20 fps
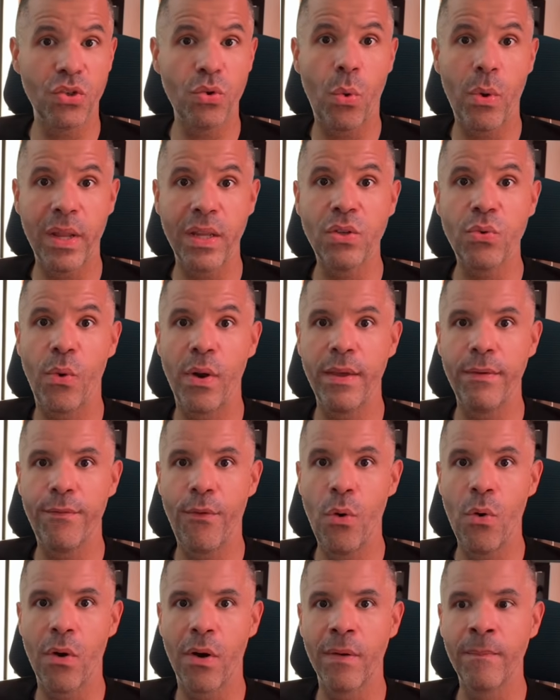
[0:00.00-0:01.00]
in
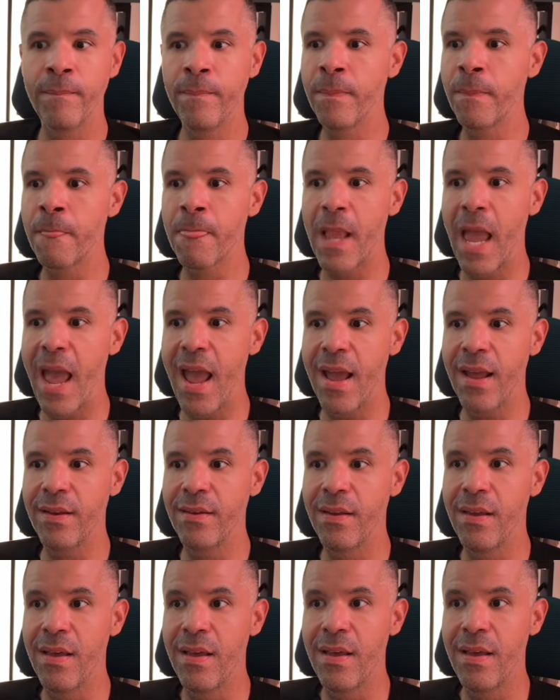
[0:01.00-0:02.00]
2024.
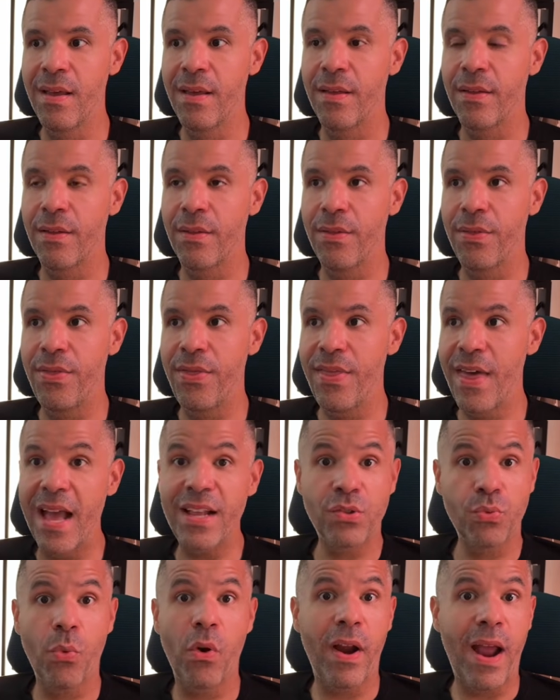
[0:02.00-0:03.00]
And
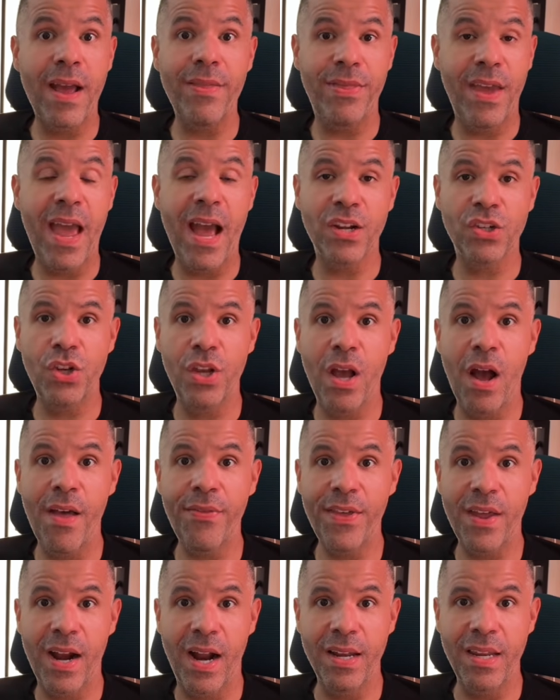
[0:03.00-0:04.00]
that's where they actually
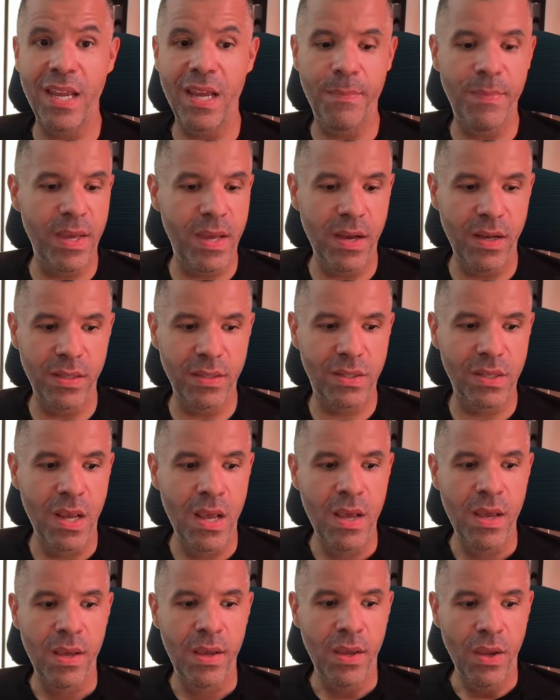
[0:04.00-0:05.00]
got that idea
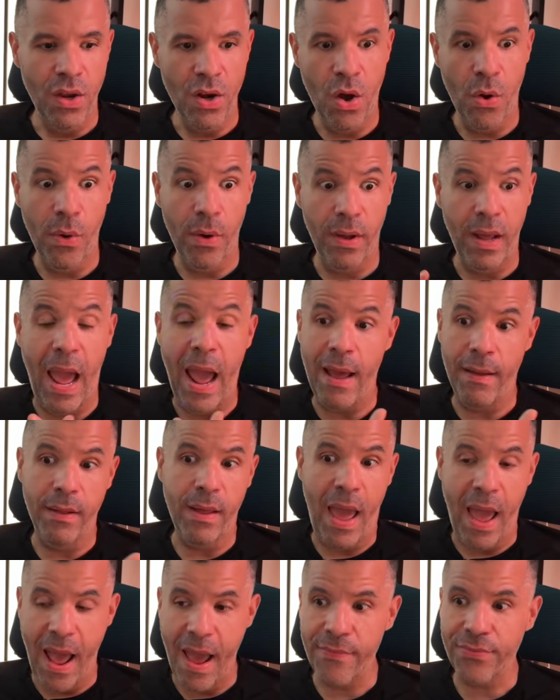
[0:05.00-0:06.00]
because,
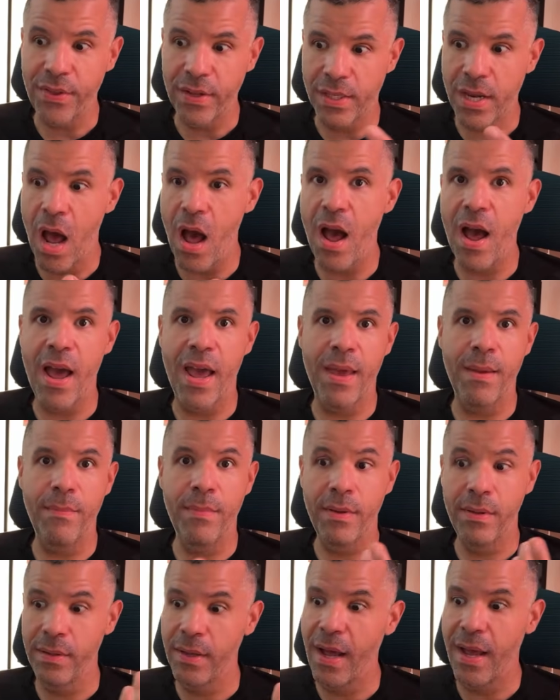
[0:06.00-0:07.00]
at the
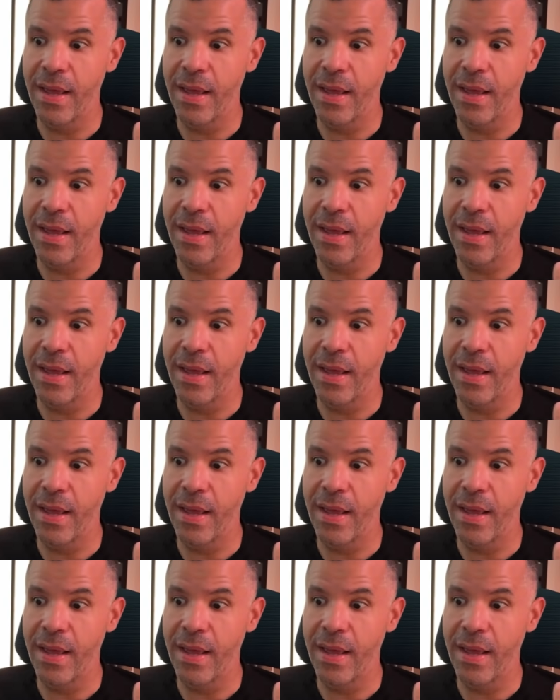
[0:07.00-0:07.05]
time,